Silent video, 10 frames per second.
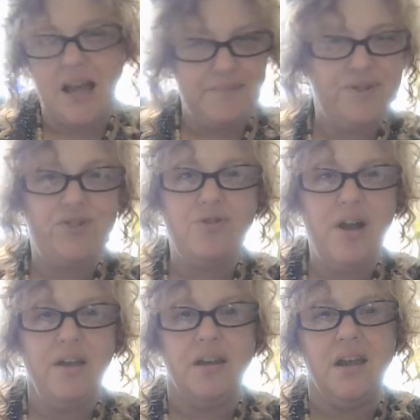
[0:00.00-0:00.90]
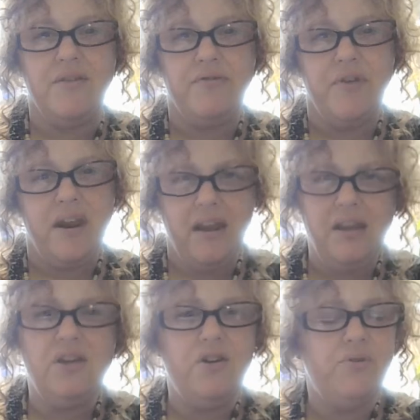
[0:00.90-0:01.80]
I'm strong enough and I
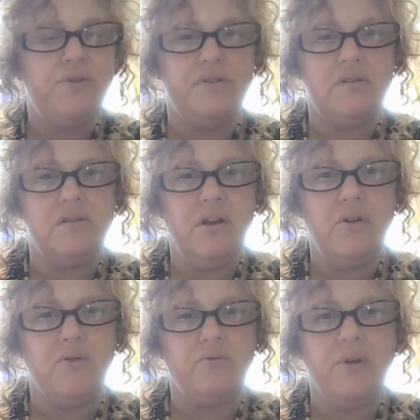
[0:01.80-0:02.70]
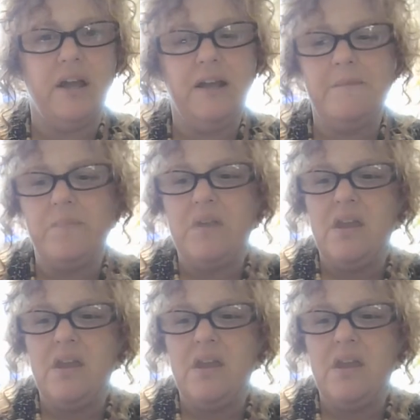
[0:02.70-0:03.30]
can go this alone, right?